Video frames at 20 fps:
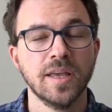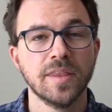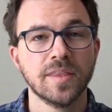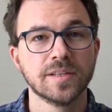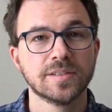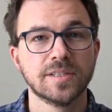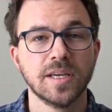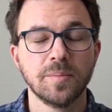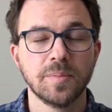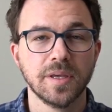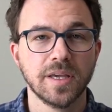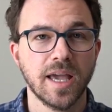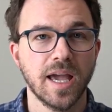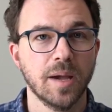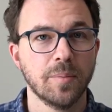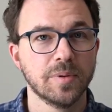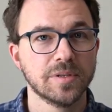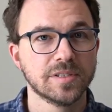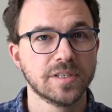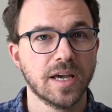The same thing
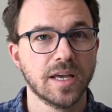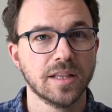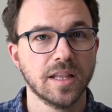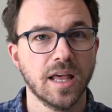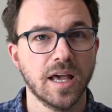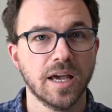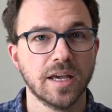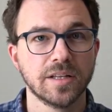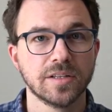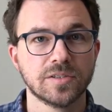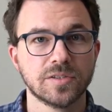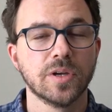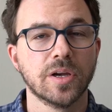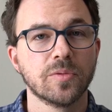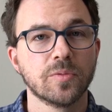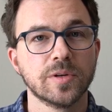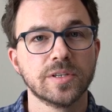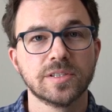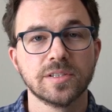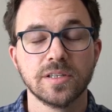happens online. So I
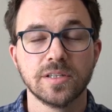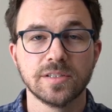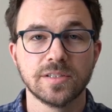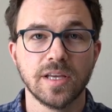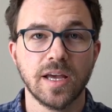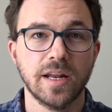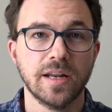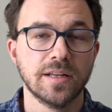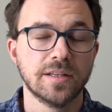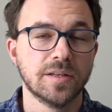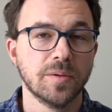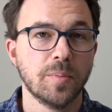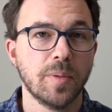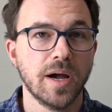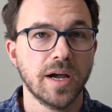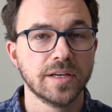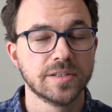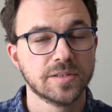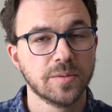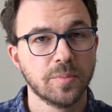recently decided to
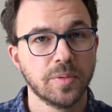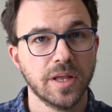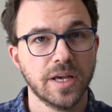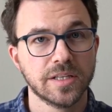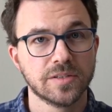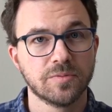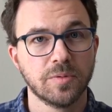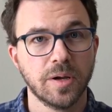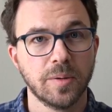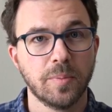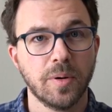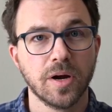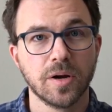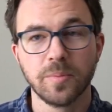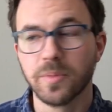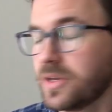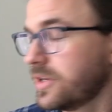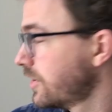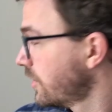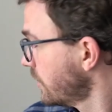buy some plants for my apartment.